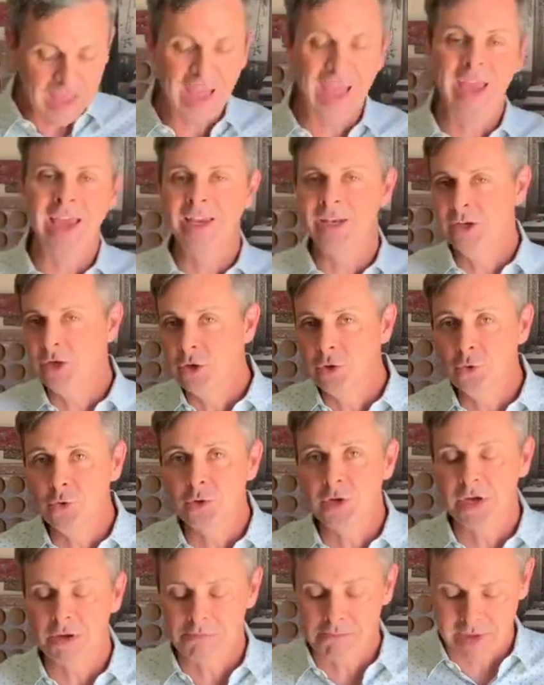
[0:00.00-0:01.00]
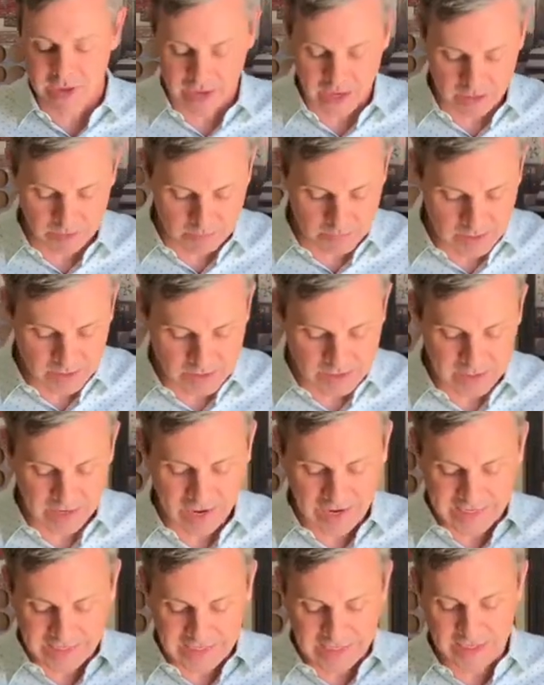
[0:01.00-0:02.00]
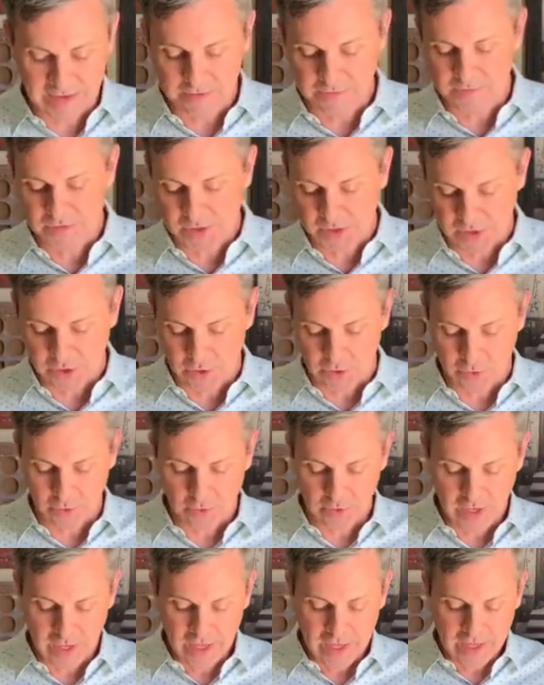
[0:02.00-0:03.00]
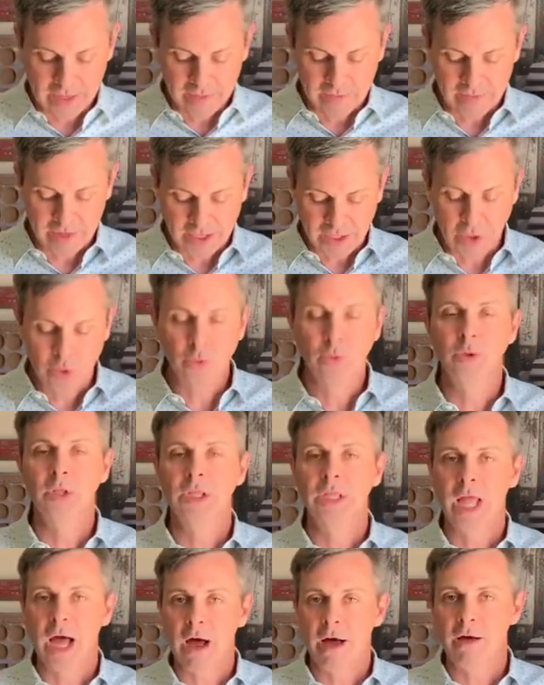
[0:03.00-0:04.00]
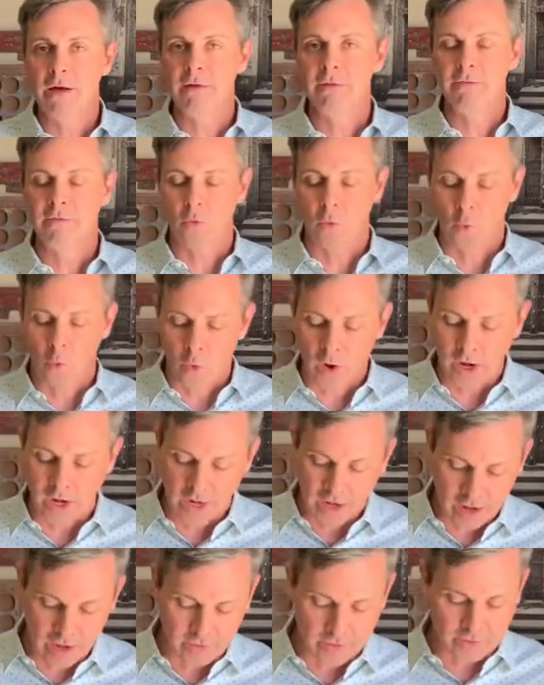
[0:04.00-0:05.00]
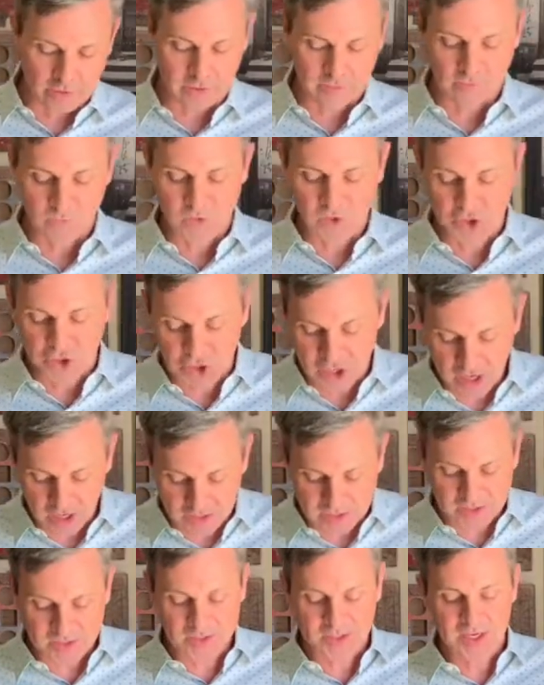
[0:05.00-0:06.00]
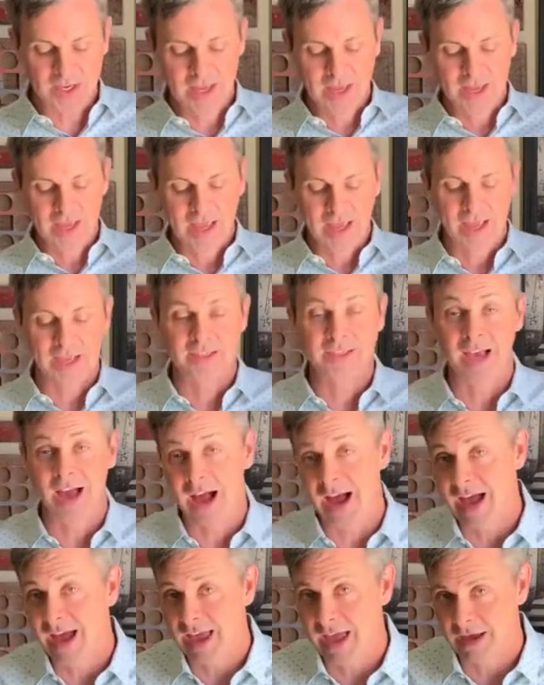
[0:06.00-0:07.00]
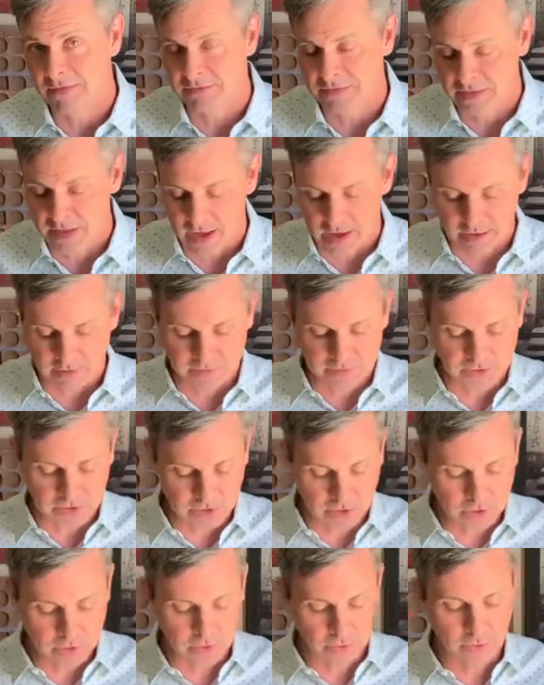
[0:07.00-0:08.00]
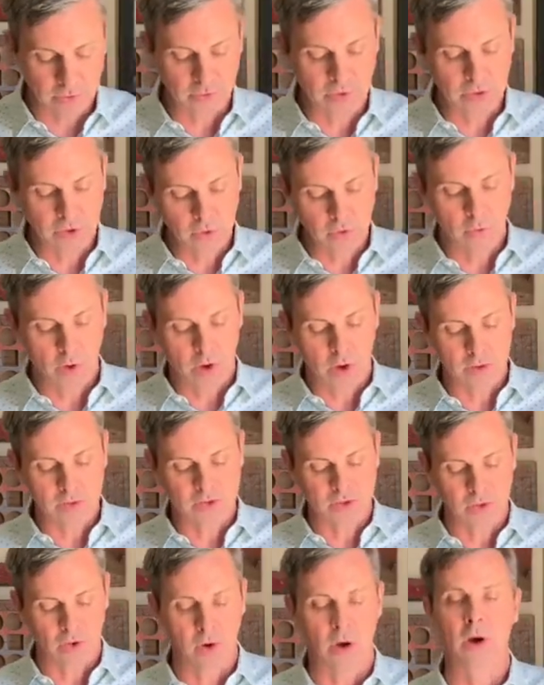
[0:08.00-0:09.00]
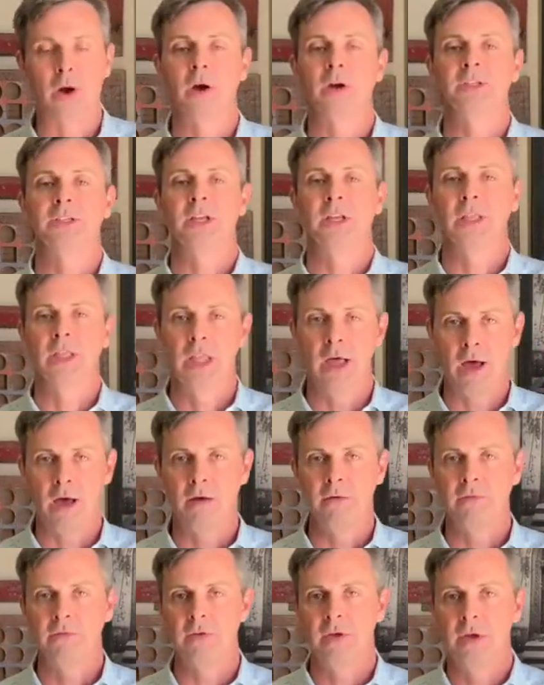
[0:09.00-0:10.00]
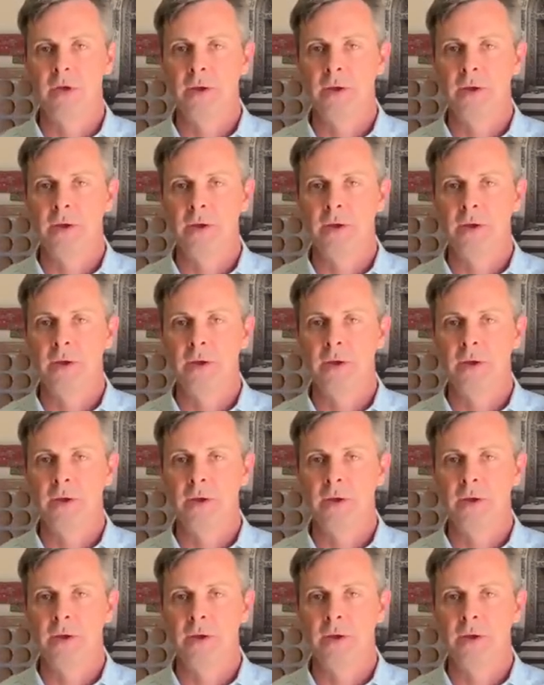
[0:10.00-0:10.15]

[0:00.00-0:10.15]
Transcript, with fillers: a new commandment I give to you, that you love one another. Just as I have loved you, you also are to love